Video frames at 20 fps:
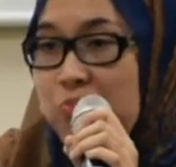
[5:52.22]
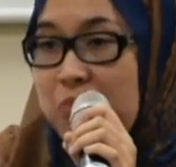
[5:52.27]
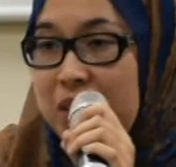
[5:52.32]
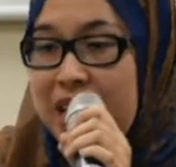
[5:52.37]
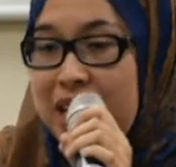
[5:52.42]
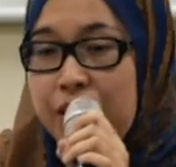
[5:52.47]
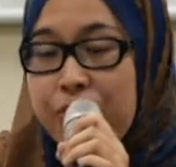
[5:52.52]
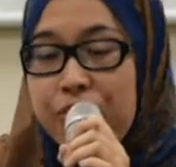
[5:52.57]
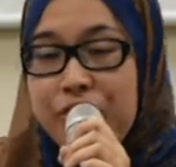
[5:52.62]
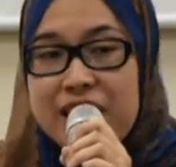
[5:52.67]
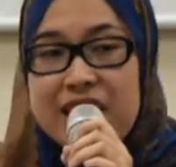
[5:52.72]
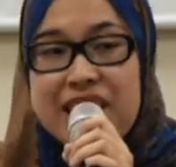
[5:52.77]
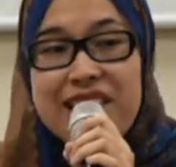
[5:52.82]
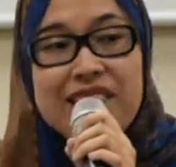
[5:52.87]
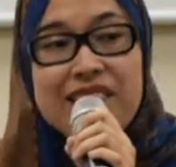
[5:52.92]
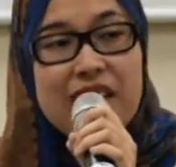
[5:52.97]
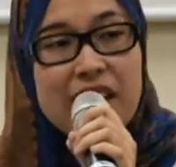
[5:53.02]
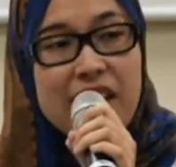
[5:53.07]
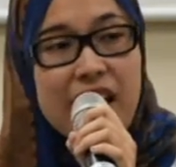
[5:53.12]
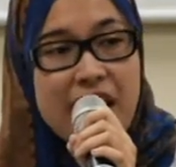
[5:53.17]
live a
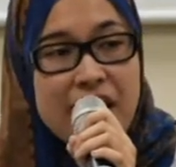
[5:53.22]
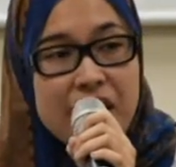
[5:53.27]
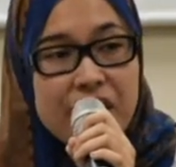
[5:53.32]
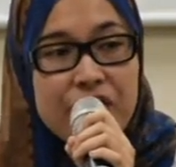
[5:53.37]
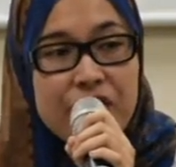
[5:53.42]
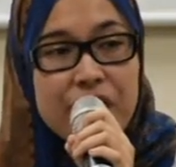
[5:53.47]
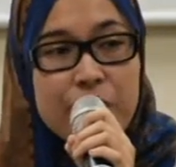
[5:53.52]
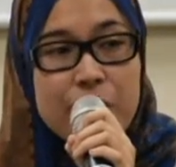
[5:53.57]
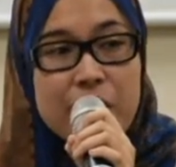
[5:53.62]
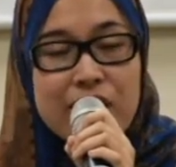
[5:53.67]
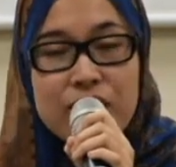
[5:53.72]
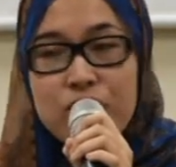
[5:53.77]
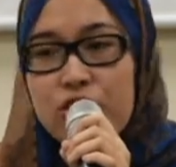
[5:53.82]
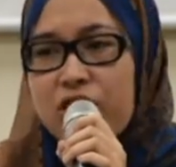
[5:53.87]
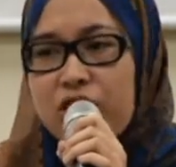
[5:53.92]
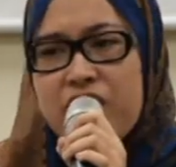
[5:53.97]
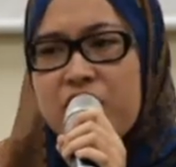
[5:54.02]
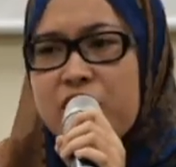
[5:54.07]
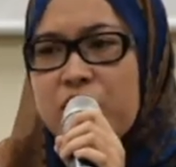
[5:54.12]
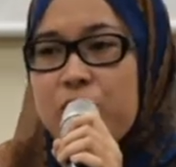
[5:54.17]
decent life, because who's
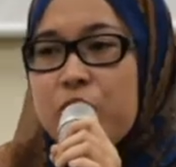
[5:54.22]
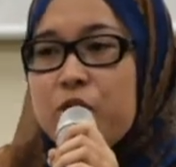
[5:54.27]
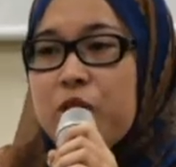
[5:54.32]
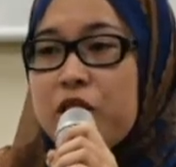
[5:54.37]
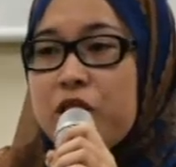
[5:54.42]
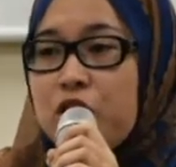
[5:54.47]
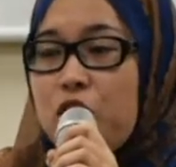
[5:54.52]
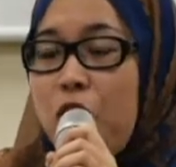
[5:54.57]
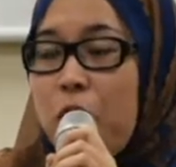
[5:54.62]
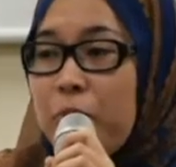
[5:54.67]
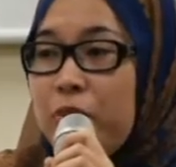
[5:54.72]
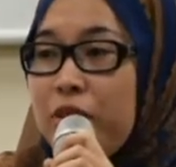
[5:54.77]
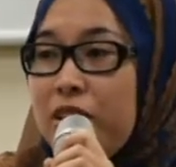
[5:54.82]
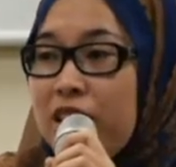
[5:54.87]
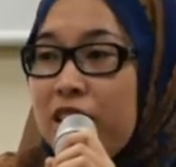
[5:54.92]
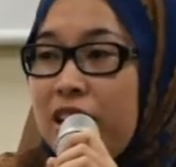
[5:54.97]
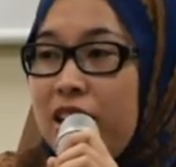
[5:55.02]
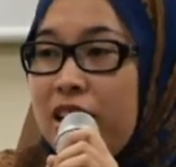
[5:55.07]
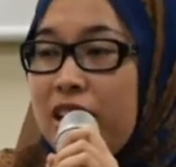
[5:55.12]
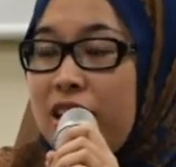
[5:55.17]
going to do the jobs
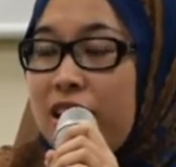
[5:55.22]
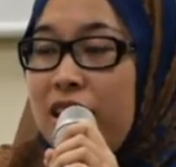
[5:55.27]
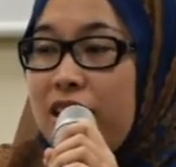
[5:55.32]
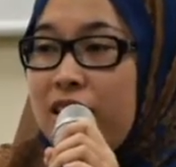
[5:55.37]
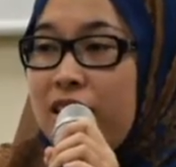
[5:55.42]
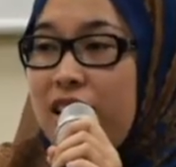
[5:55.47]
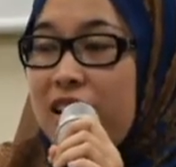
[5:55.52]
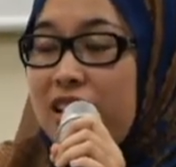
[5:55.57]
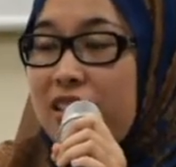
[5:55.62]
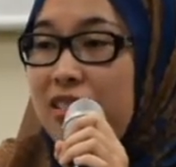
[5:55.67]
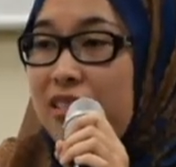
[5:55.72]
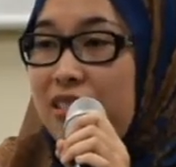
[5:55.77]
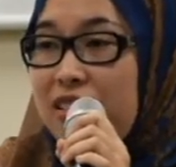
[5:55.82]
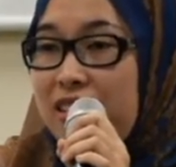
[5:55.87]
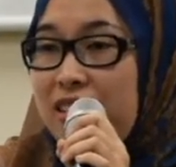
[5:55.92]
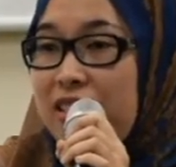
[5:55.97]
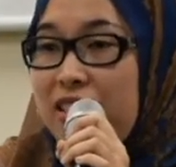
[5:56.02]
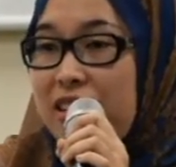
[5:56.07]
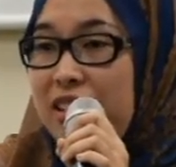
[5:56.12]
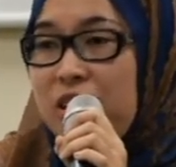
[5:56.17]
that,
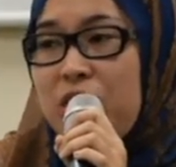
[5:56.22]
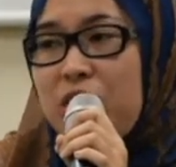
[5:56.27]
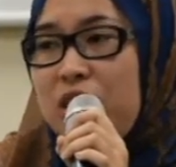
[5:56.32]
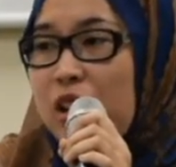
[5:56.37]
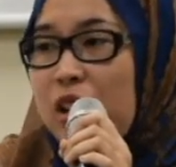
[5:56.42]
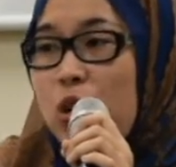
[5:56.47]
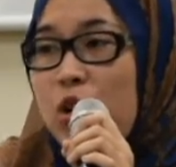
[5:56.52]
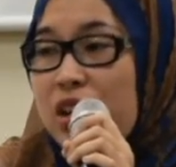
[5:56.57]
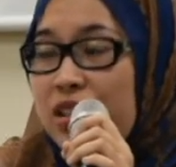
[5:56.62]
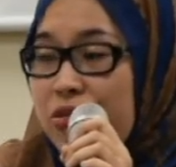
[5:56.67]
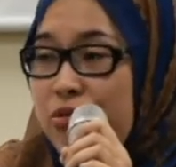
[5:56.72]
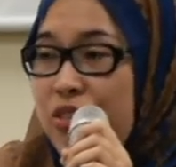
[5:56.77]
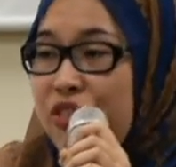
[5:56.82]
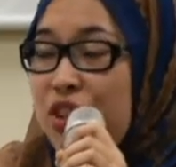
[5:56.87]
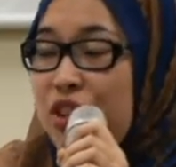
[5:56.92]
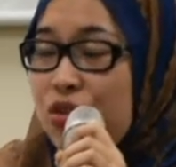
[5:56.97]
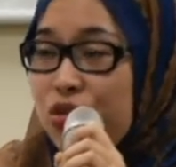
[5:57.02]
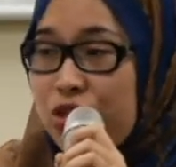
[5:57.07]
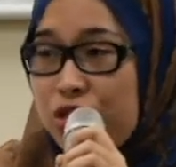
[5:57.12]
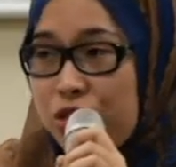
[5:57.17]
the locals
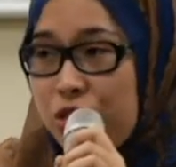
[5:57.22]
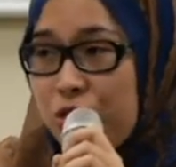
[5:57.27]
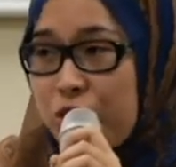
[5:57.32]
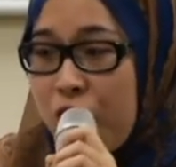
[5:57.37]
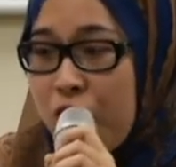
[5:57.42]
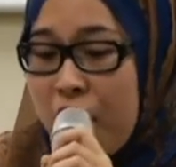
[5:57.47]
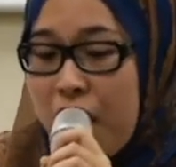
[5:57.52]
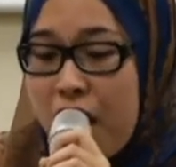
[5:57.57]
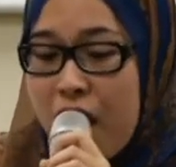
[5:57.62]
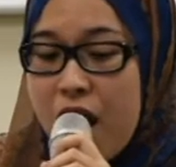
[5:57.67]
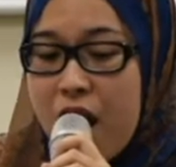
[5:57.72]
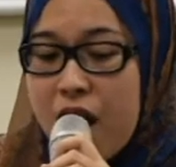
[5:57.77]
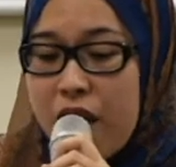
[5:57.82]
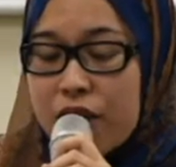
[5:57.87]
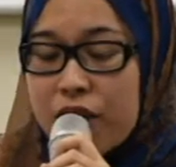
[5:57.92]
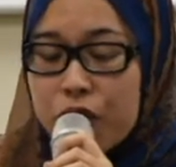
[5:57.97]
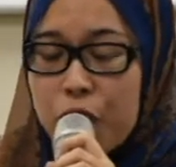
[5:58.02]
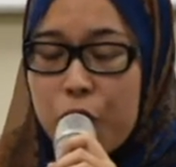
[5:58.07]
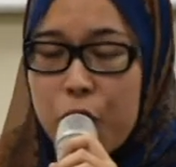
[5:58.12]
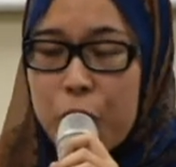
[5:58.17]
refuse to do?
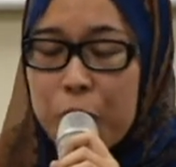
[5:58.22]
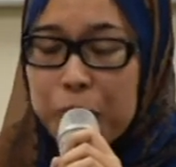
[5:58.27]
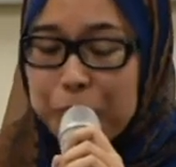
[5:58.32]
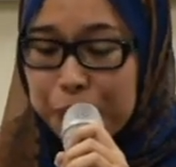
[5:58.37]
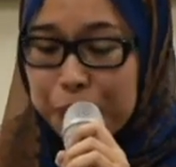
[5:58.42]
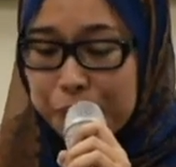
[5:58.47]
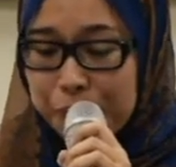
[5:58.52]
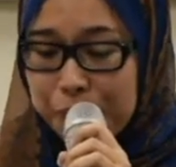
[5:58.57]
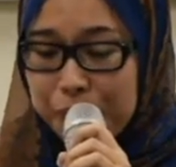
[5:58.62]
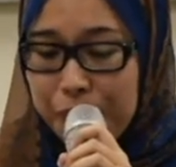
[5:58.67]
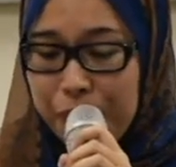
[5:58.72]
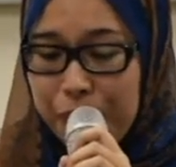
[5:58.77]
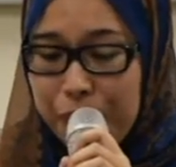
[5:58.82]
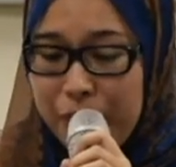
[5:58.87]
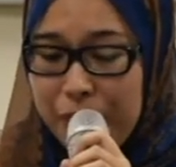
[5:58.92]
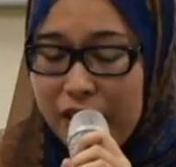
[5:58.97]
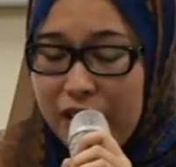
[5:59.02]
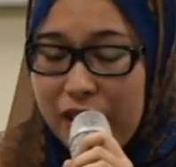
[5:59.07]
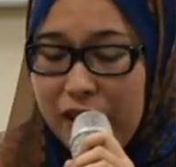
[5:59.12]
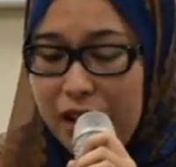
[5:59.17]
So
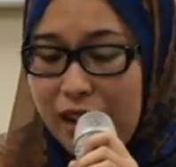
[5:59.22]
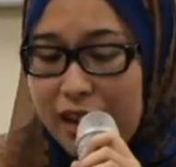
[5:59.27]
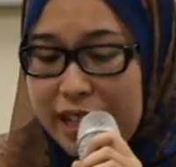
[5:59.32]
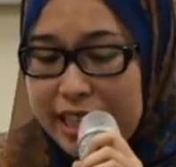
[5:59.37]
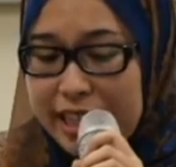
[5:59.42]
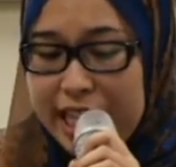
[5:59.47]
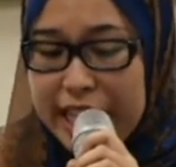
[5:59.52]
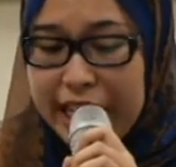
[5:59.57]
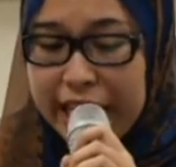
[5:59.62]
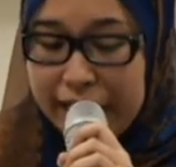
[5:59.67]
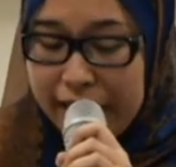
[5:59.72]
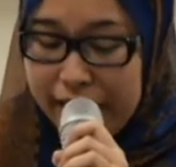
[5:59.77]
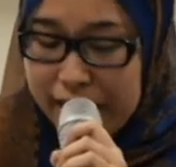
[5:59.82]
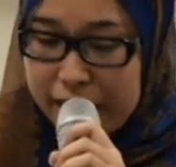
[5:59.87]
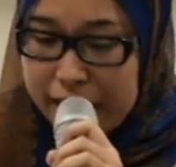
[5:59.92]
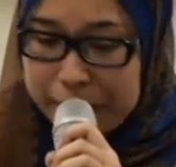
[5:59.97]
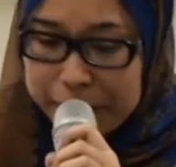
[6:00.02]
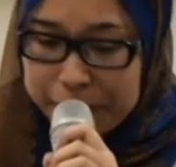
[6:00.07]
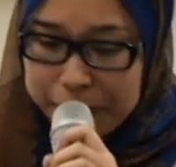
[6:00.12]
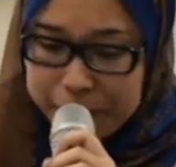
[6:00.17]
I think
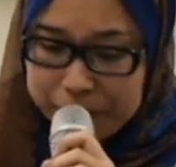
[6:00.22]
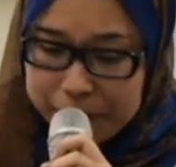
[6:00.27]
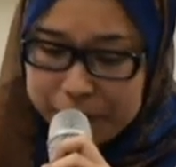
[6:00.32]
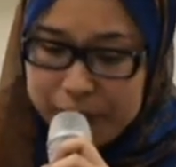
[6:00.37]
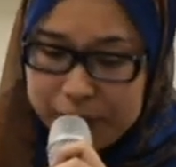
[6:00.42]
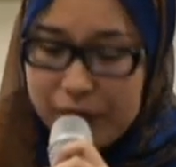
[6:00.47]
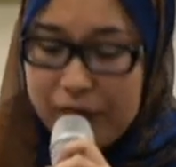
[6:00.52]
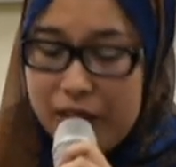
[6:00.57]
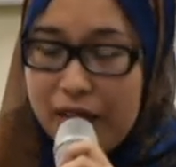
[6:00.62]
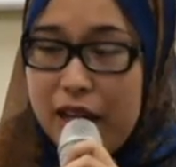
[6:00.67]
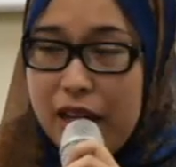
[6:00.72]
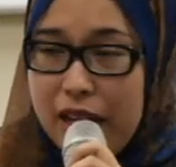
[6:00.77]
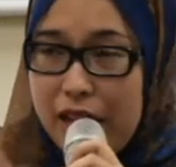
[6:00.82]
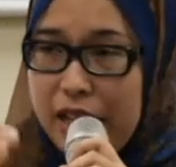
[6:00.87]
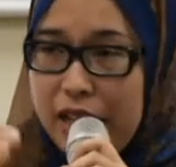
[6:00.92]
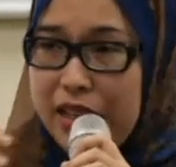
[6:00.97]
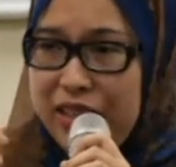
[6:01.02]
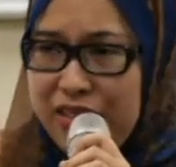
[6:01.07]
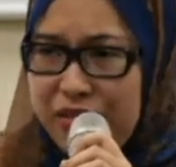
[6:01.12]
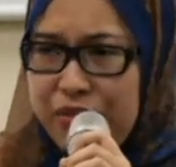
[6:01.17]

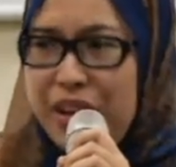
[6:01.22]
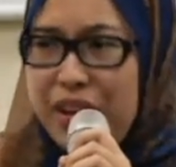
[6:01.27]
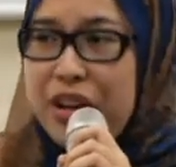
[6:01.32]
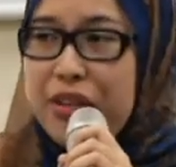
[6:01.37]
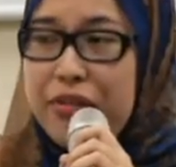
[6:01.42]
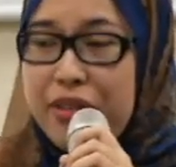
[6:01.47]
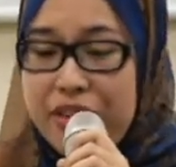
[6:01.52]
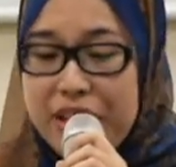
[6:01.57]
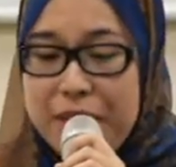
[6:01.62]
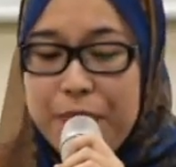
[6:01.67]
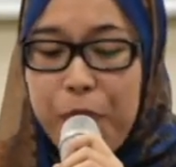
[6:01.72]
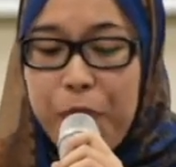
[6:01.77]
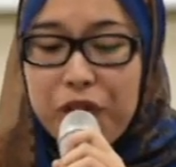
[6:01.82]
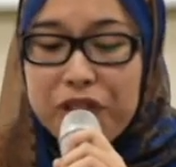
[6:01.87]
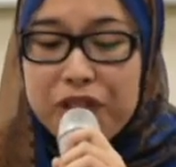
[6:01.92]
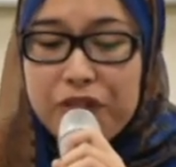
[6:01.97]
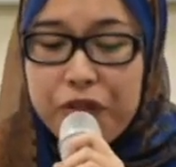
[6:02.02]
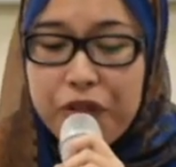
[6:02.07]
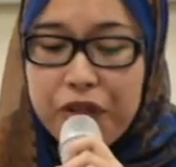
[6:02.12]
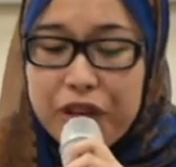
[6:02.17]
it's very, very
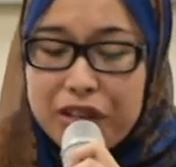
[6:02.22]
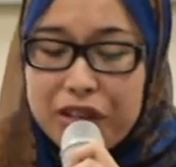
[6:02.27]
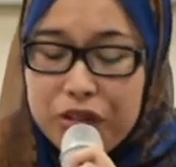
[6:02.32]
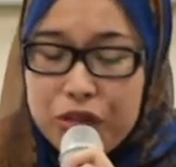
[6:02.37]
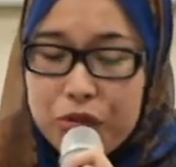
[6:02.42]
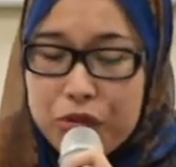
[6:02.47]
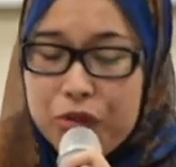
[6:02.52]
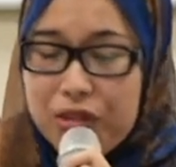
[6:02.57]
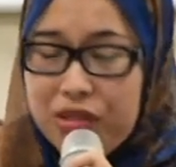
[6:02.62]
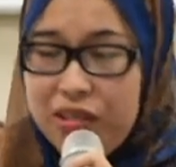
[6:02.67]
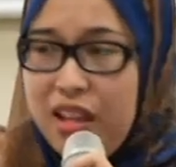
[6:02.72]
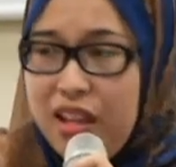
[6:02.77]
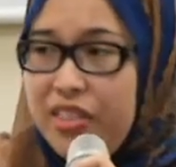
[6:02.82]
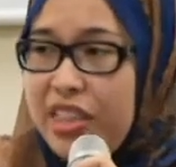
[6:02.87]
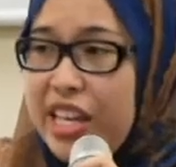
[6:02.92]
important for us to start